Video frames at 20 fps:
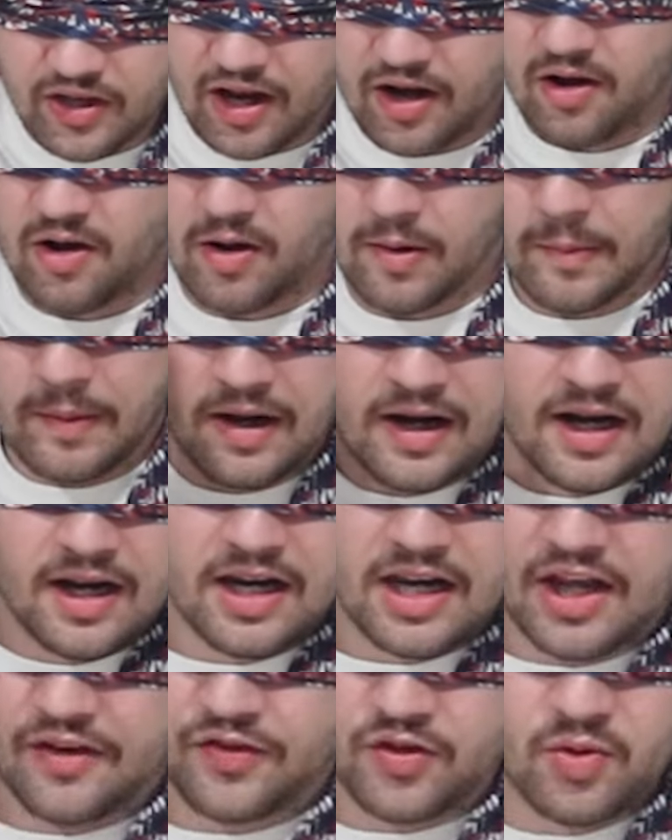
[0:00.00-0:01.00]
at home,
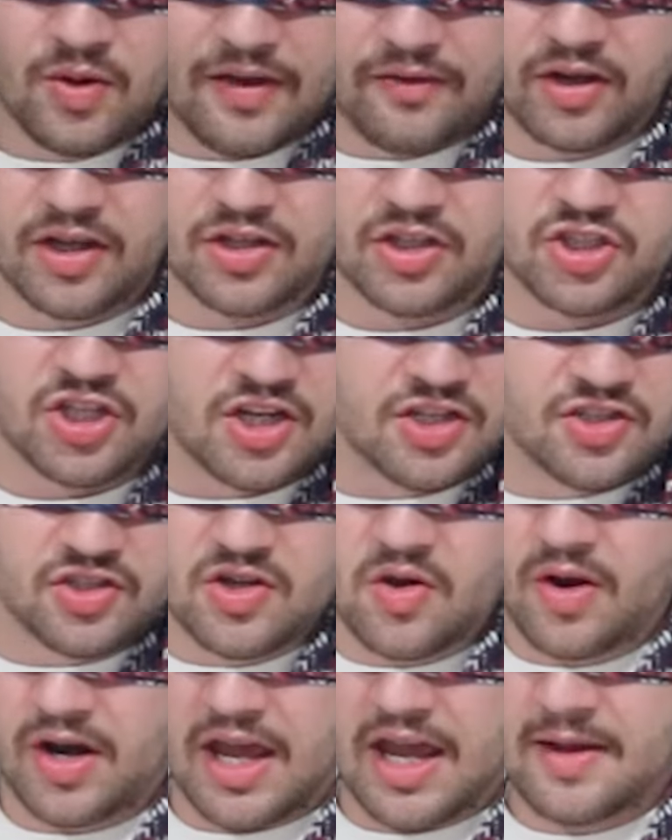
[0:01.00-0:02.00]
if you ever get the chance, just
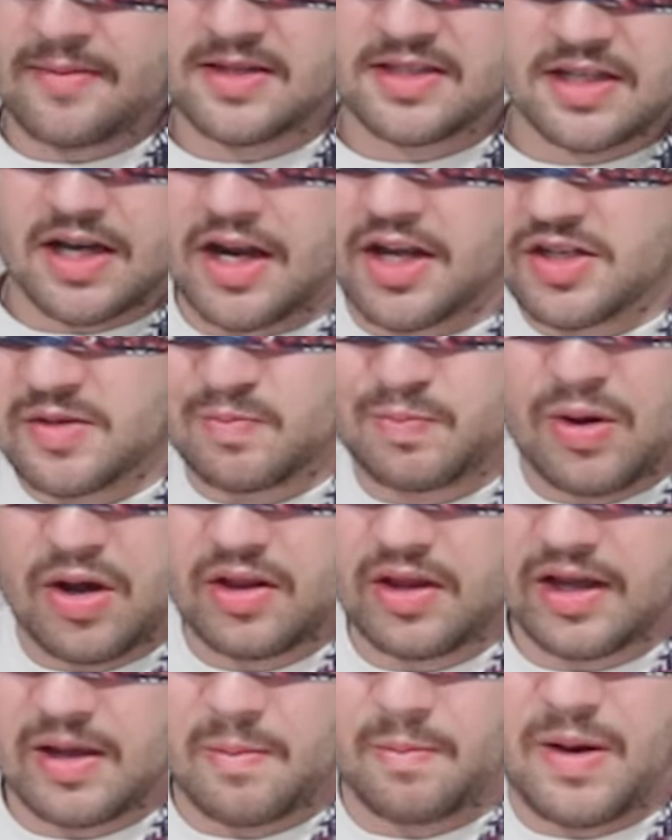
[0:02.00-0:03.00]
go on Amazon. I just bought
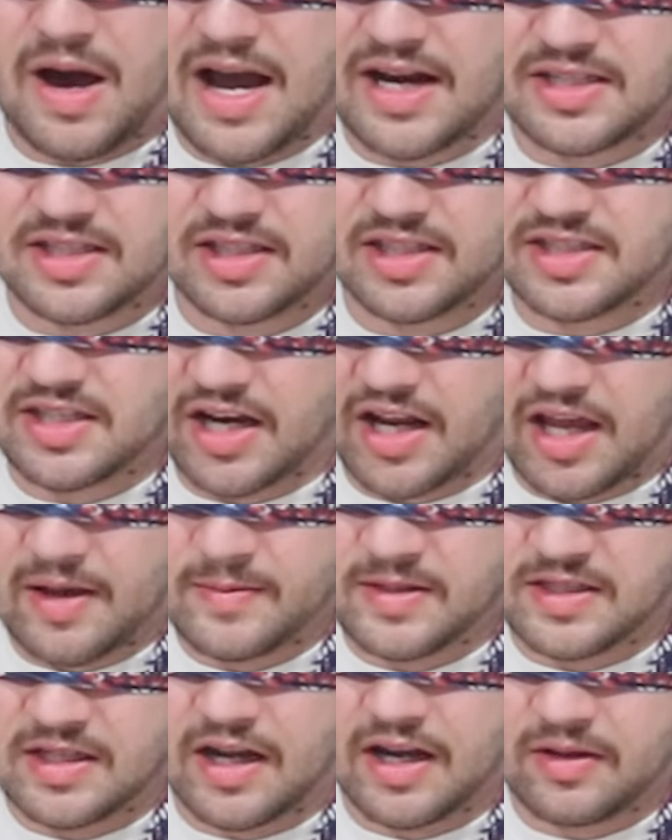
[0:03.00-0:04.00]
like a box of this on
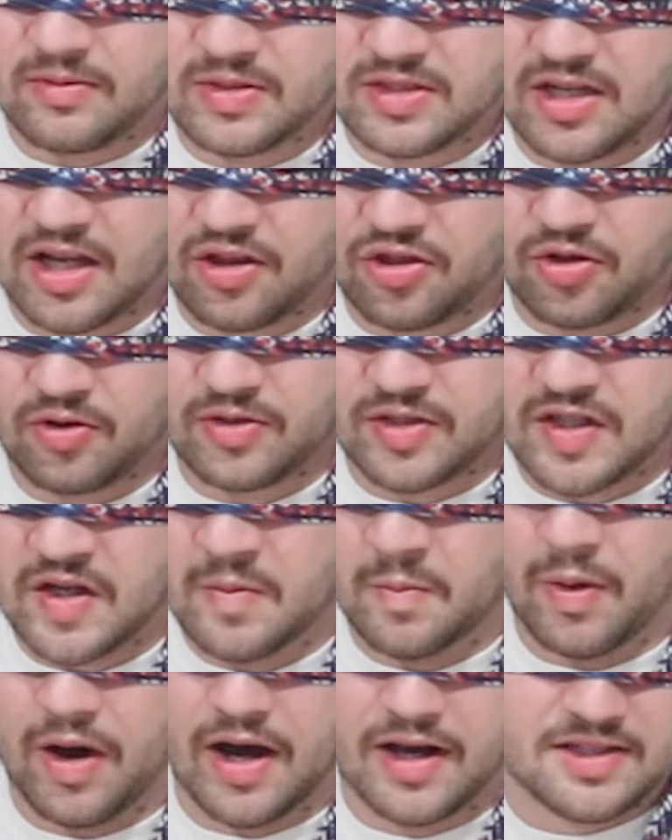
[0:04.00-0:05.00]
Amazon. It was like
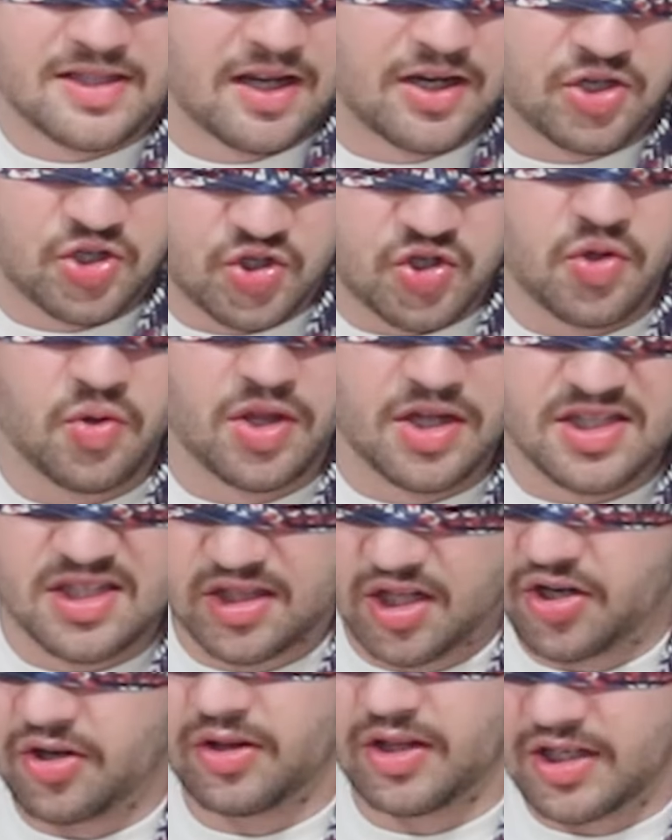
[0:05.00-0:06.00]
$13. Like, do this.
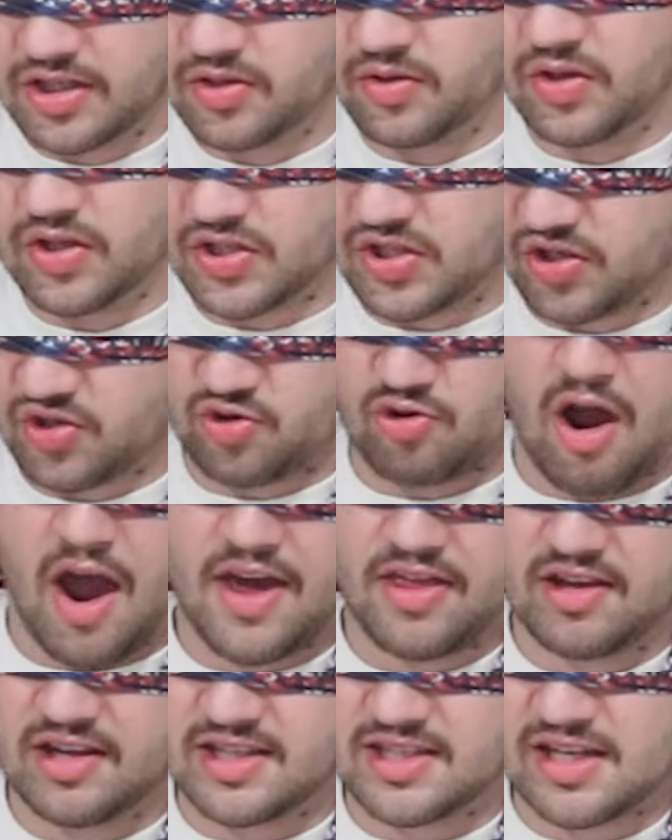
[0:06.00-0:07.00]
Literally do this and try
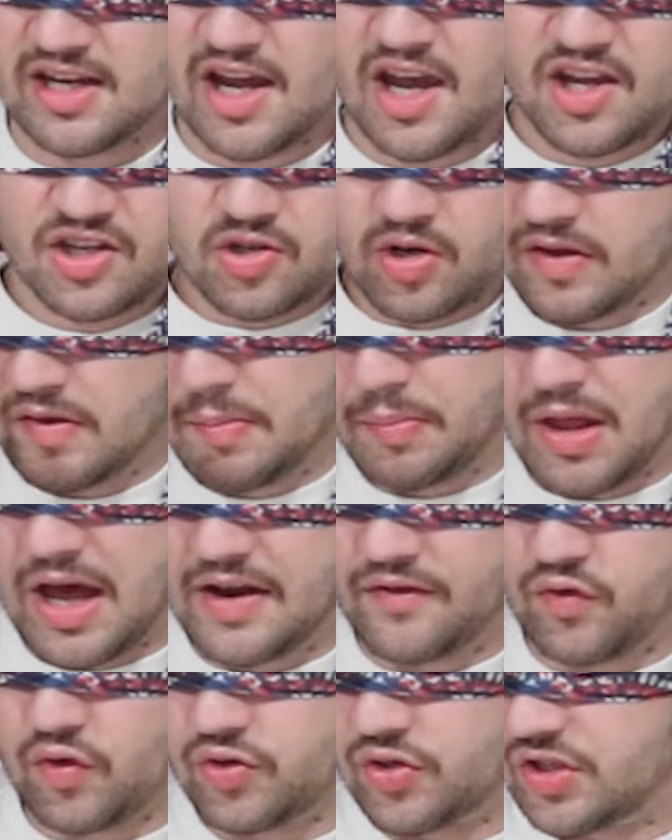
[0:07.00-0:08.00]
this. Don't even
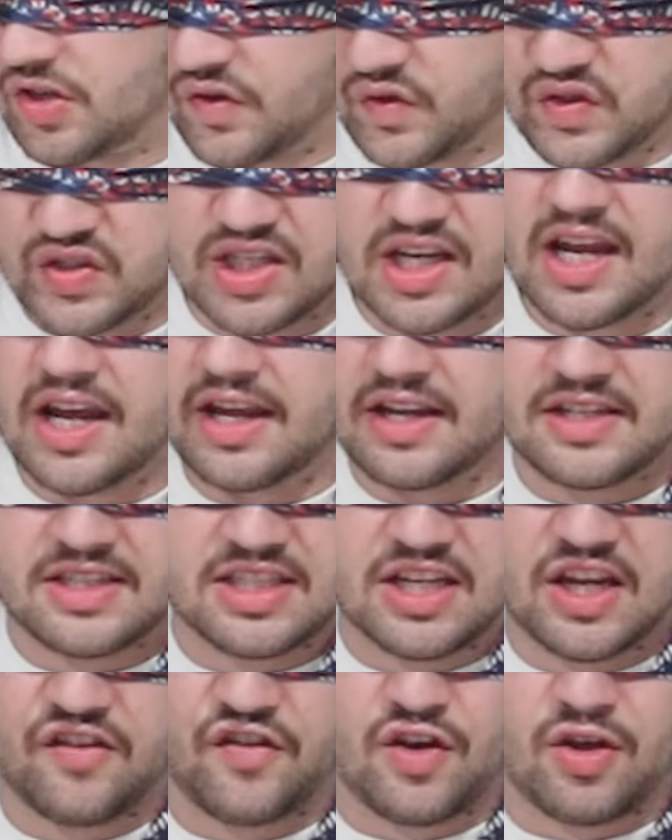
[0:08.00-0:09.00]
blindfold yourself. See it and
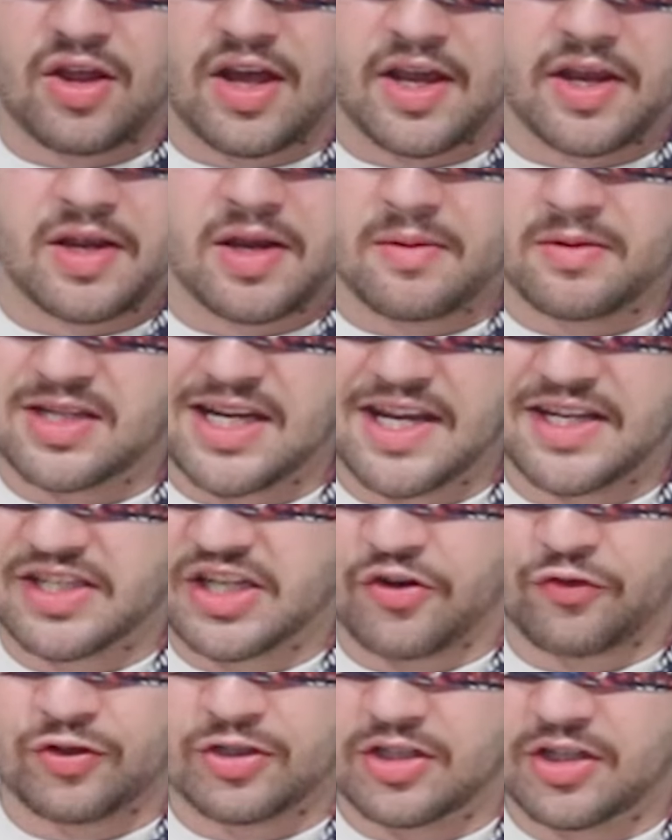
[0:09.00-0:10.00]
see if it like can taste
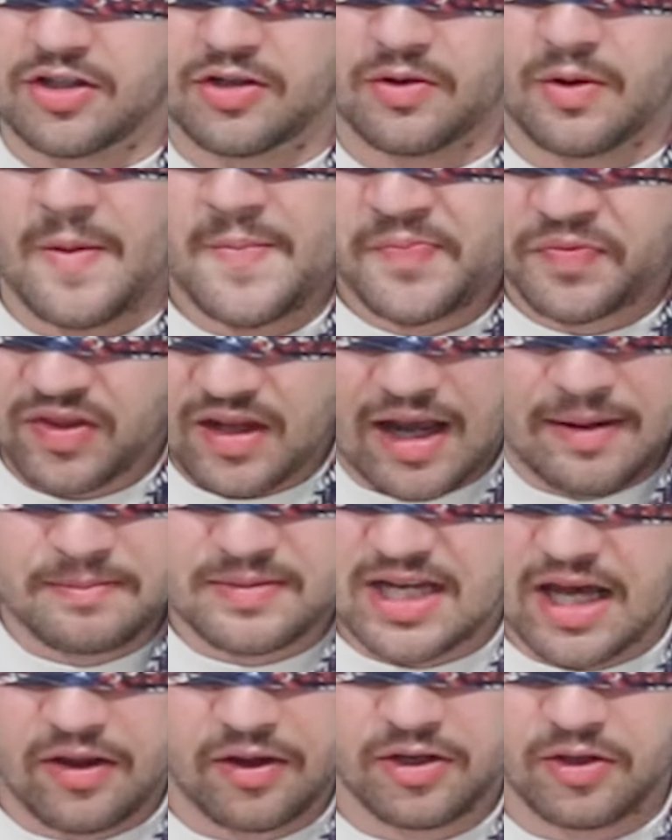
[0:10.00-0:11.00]
different to you. I'm
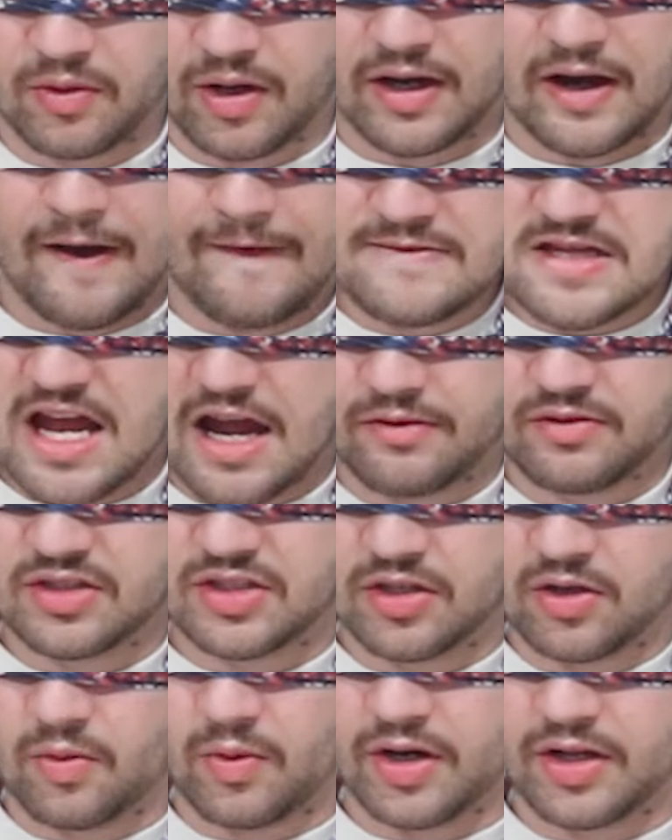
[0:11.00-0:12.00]
telling you right now, every
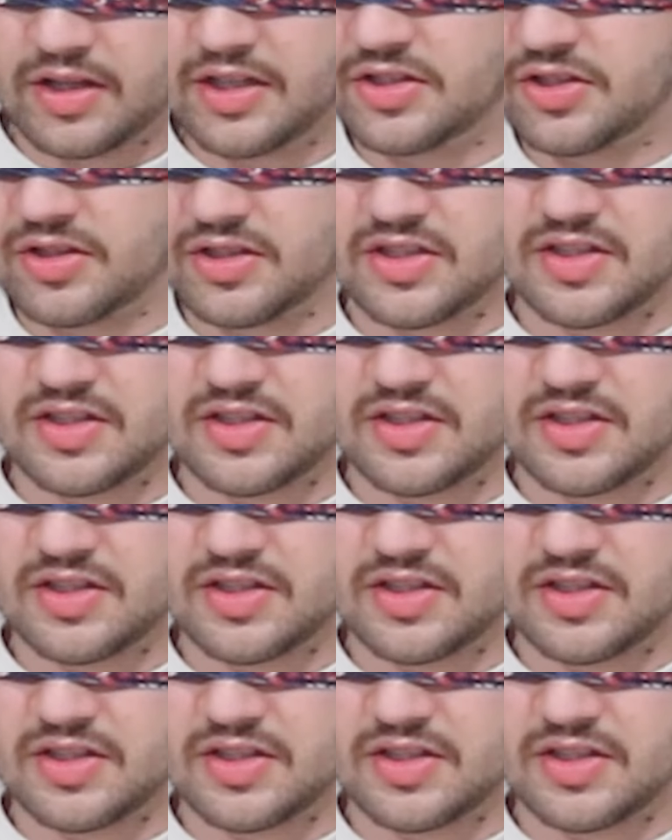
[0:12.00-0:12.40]
single one of these are the